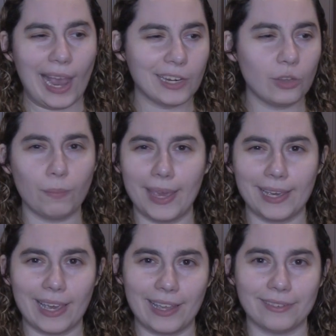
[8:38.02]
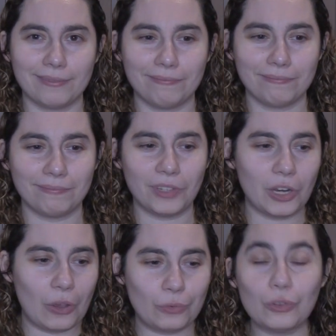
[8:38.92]
How do you make it,
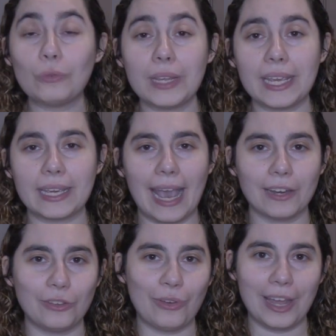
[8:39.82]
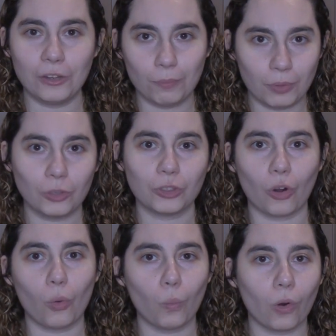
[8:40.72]
you know, unique? How do you build
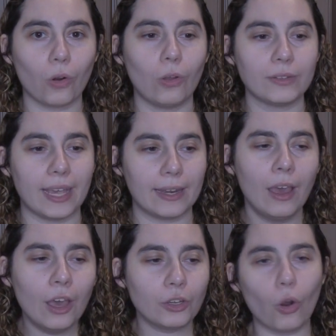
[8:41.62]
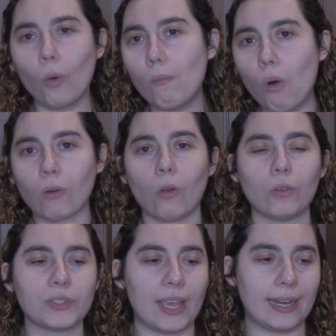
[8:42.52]
your own world and your own
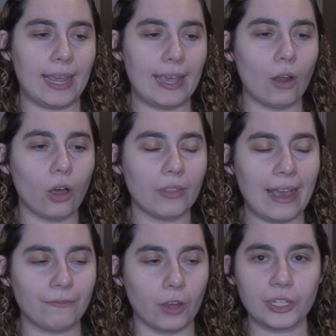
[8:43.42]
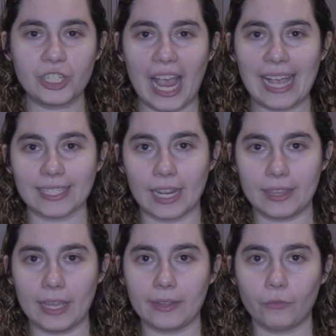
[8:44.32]
morals and all that fun jazz? And I
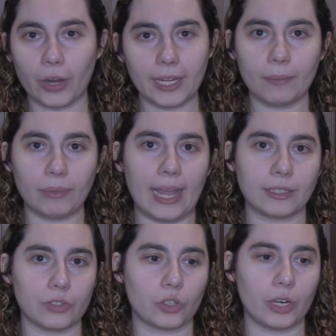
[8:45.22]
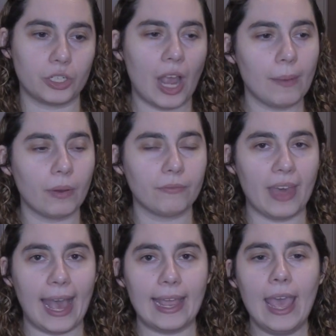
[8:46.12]
think Radiant Black does a great job of
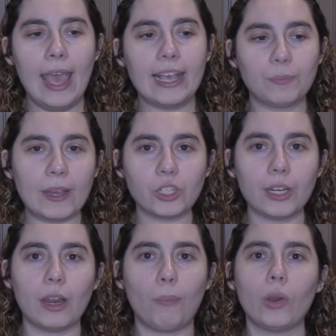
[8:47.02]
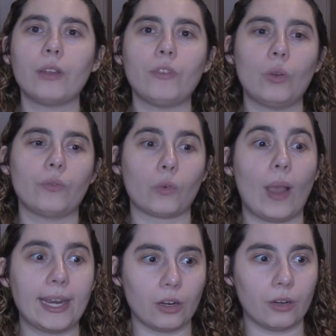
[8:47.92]
that, especially in a point of view of a
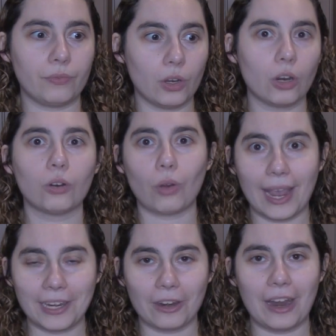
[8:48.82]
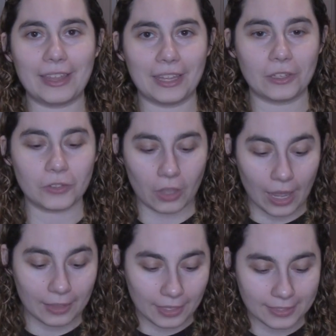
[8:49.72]
writer. If you're a writer, I think there's a
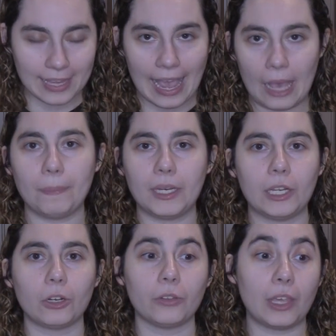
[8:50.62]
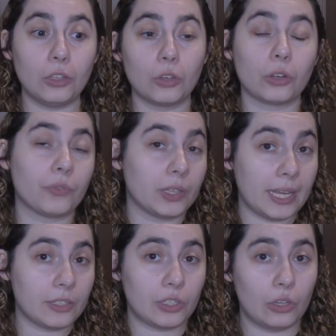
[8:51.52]
lot of things that happen here that you could
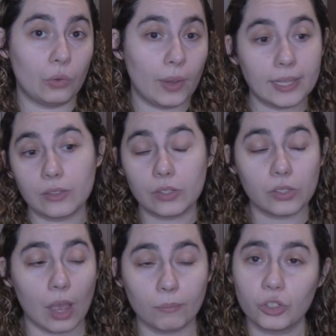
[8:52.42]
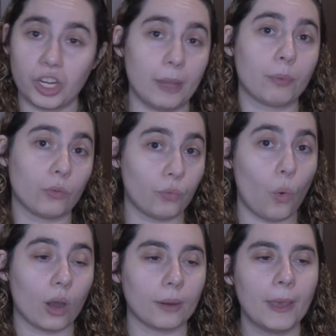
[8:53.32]
relate to in some shape or
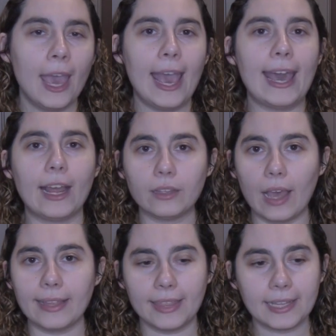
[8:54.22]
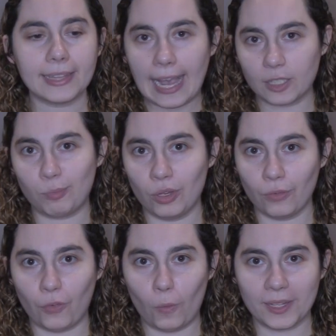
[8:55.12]
form. And I think that's
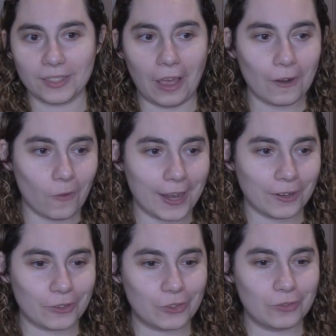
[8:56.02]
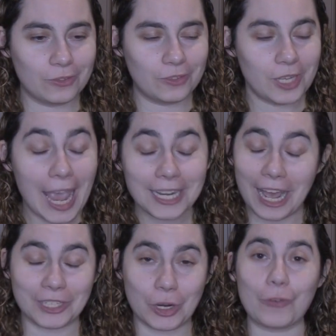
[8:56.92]
beautiful, because a lot of writers tend
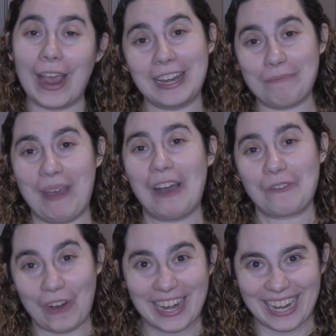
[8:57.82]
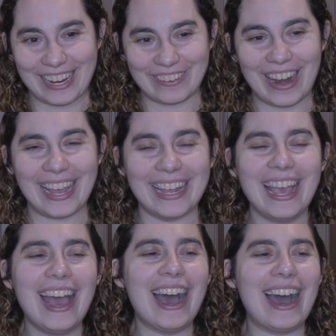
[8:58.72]
not to write about writing, right?